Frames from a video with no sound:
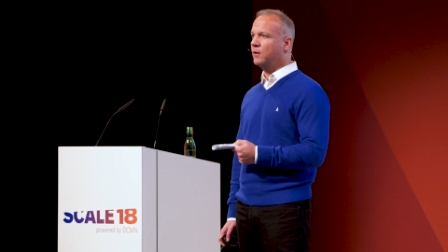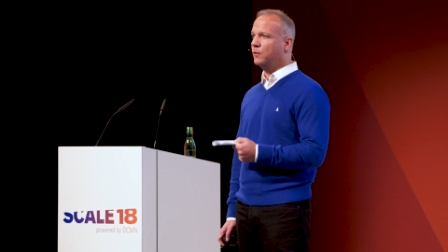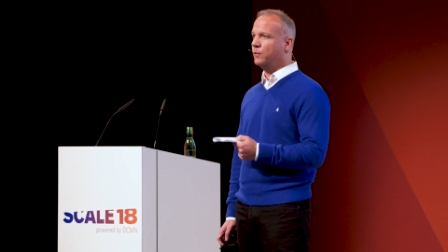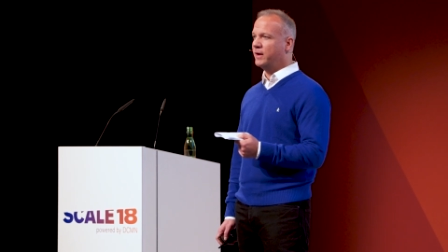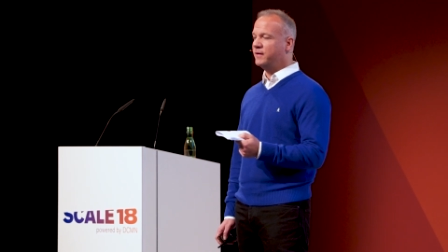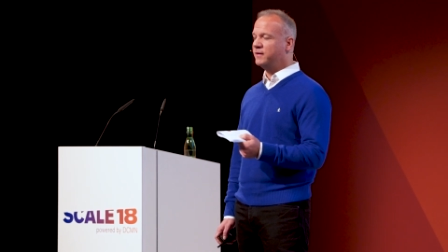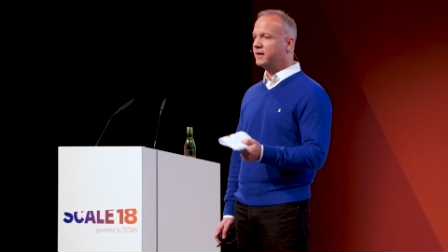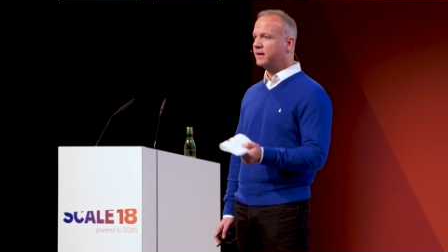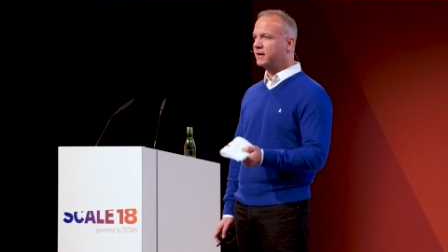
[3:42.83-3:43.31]

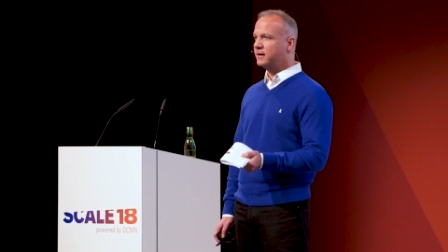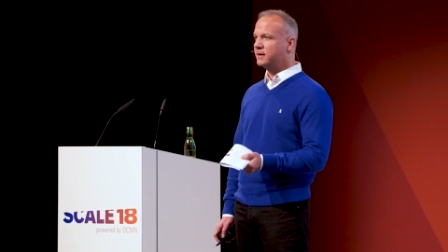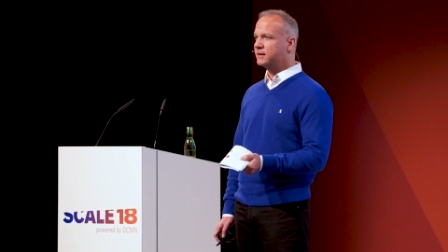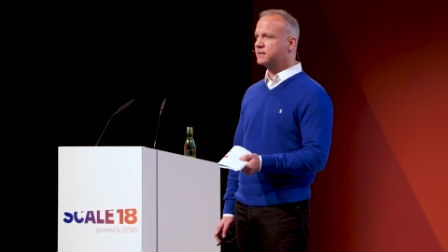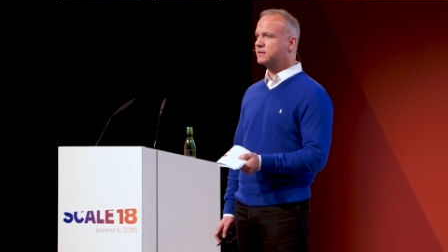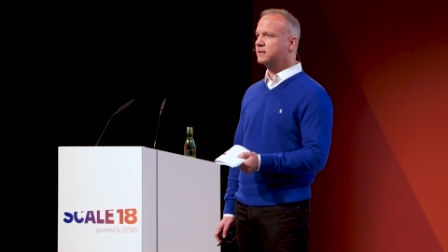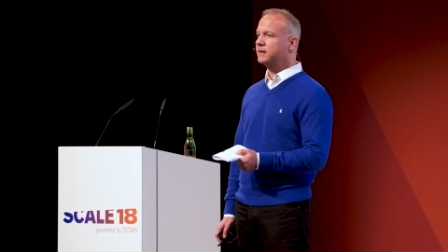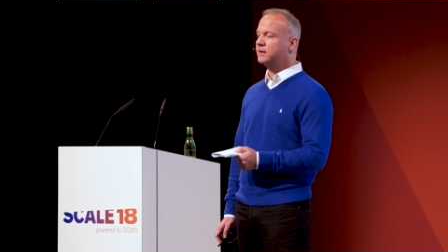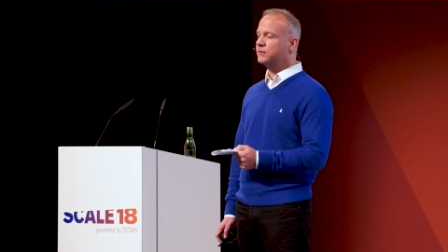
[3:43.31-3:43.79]
when they are
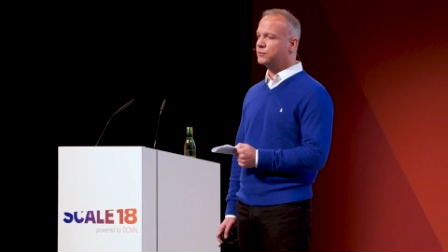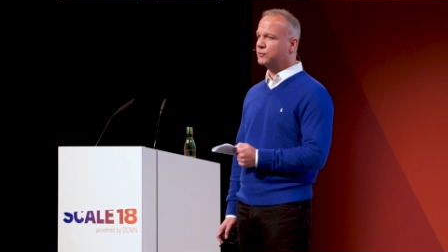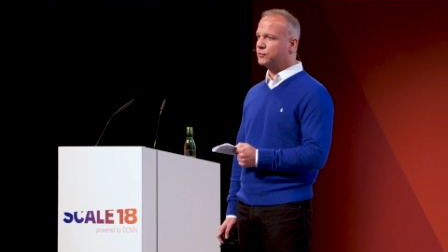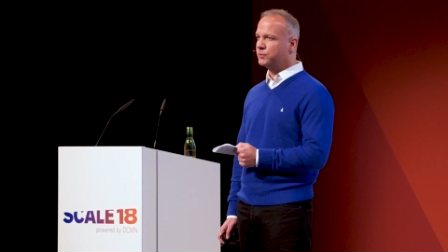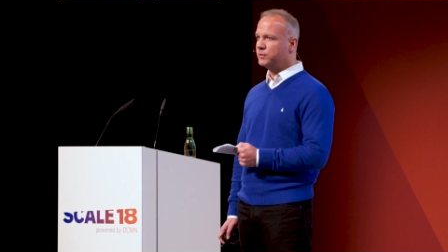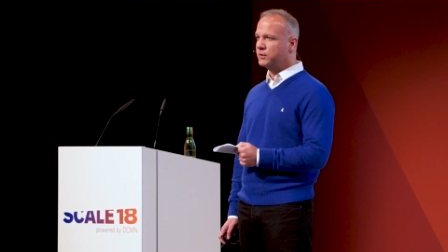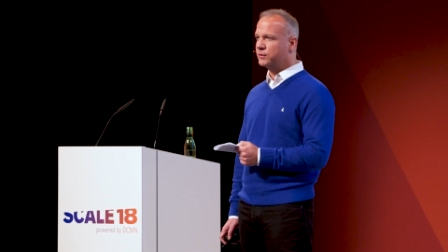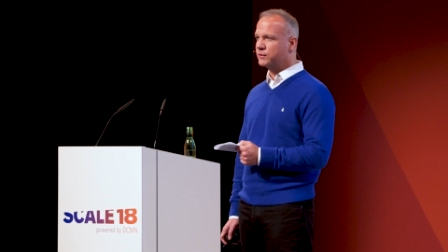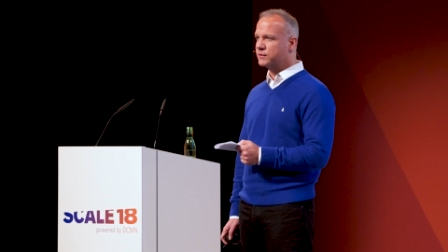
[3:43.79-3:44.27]
listening to
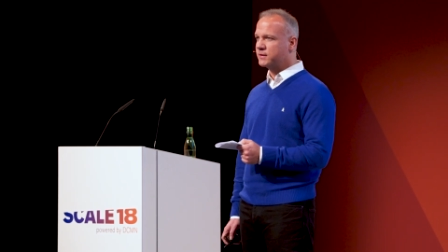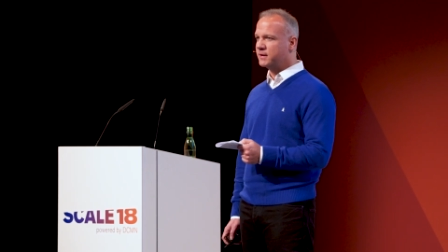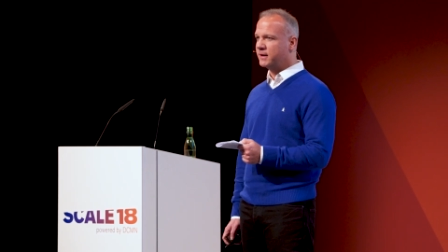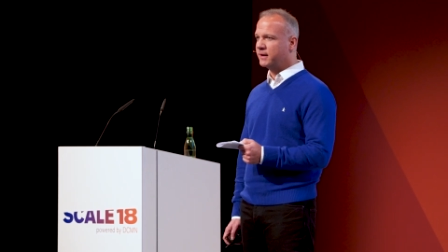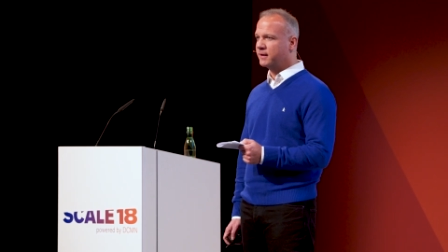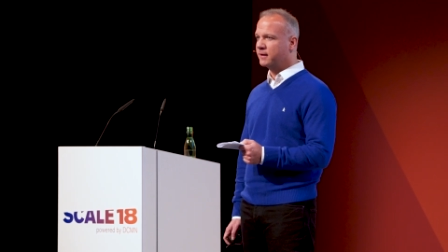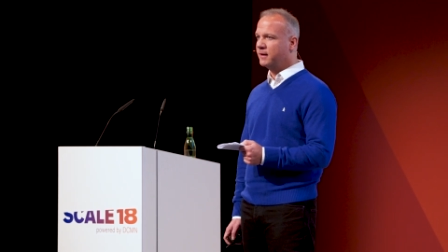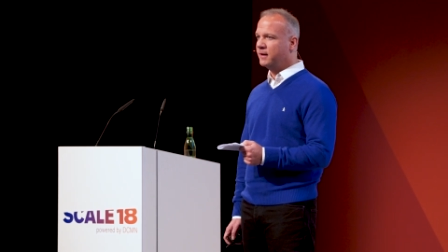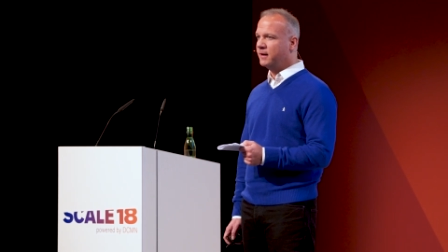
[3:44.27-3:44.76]

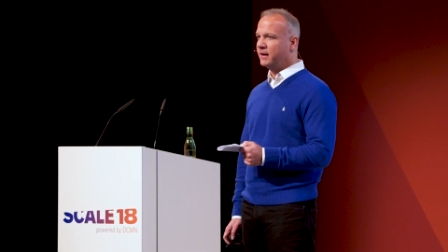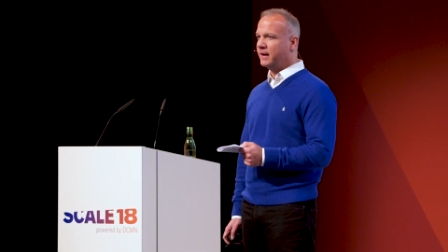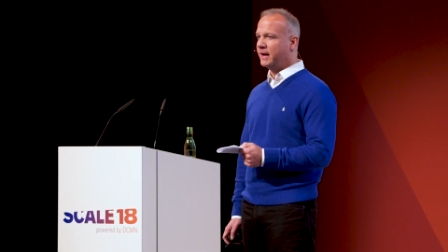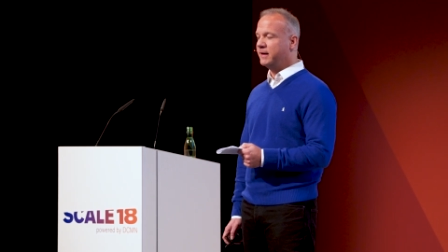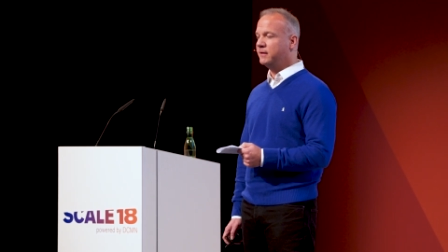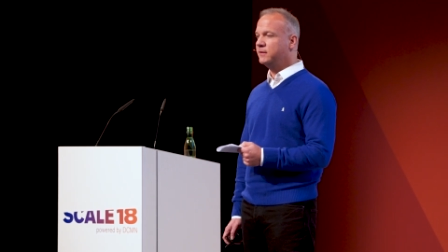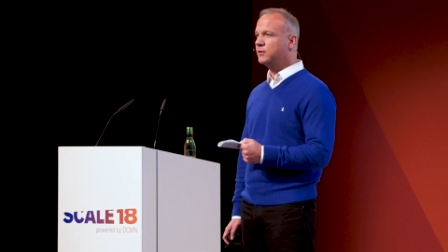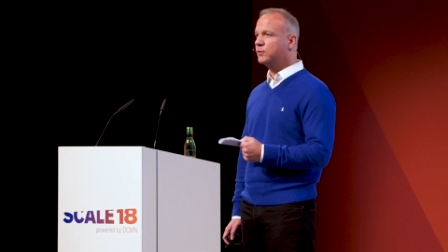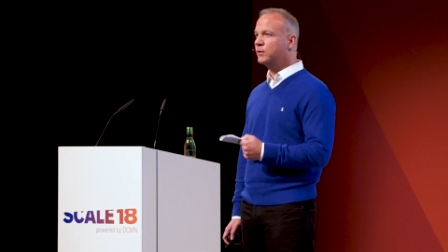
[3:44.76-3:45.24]
music,
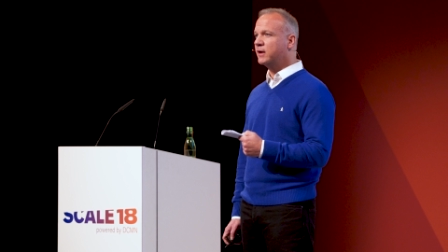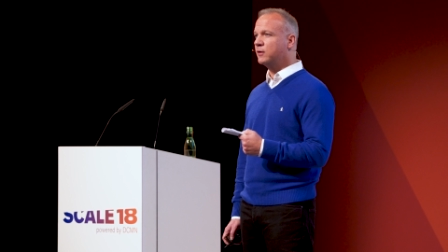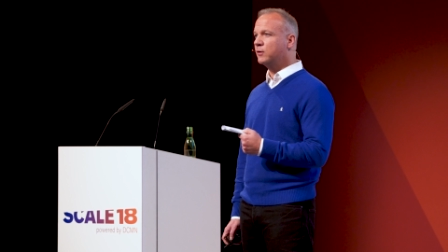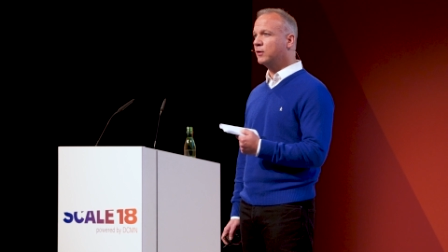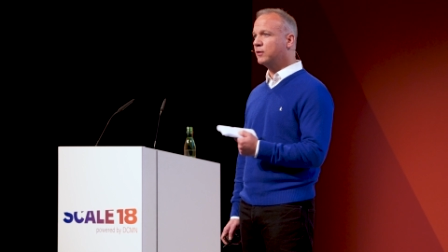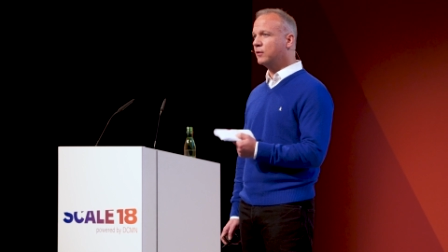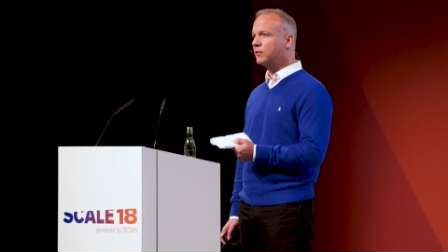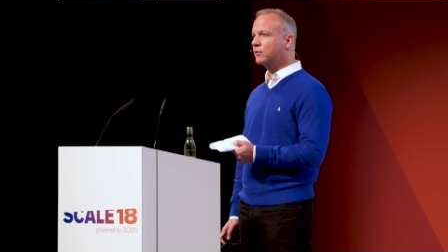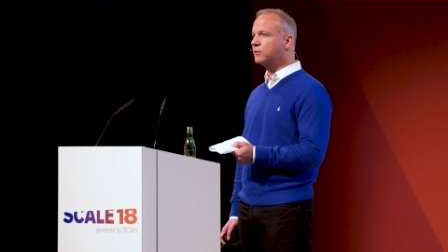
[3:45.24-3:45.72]
and you can
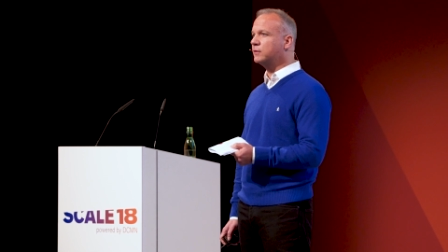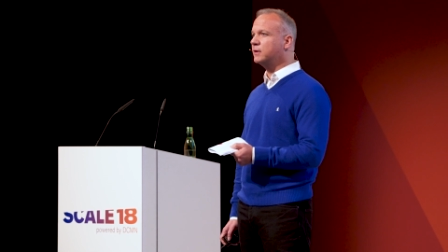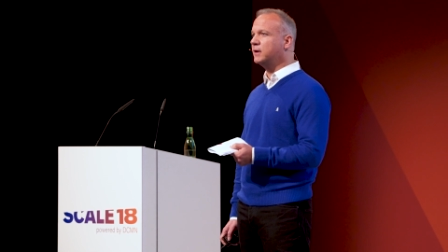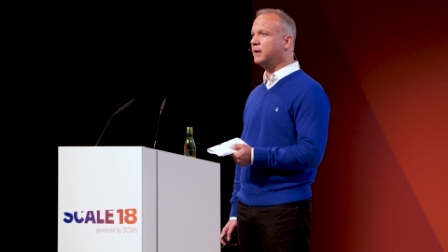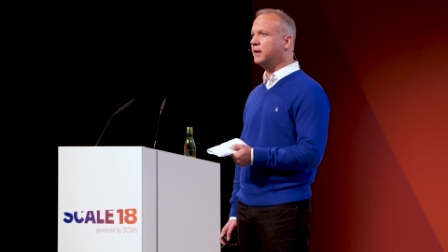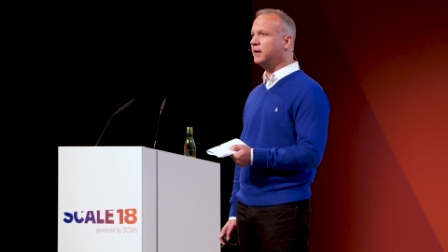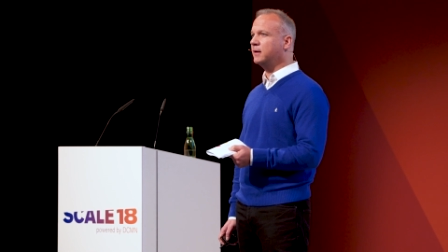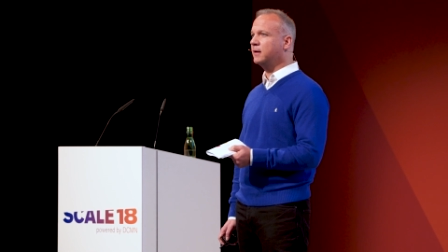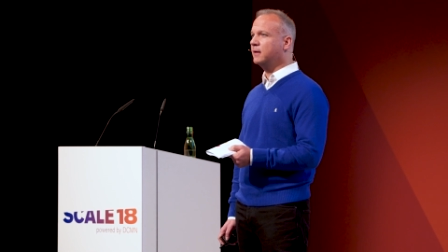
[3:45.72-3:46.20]
not
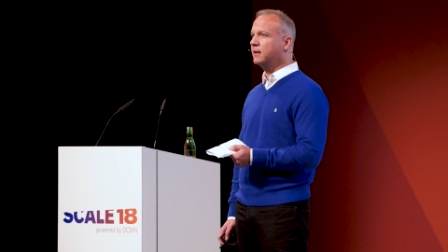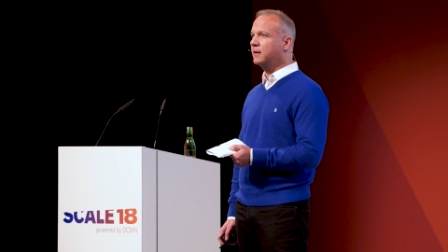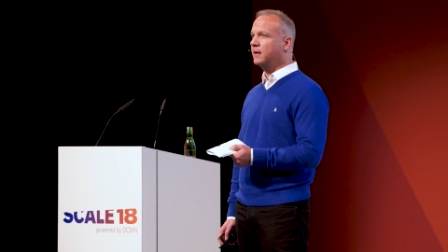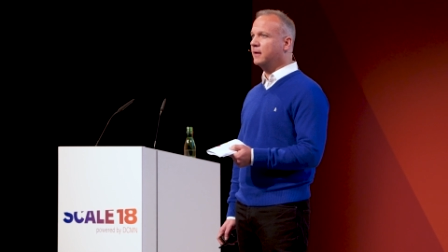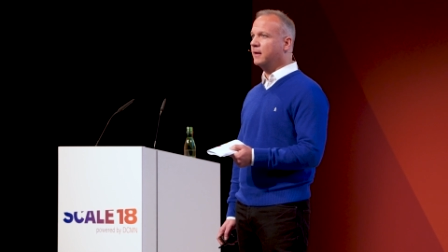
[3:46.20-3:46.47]
only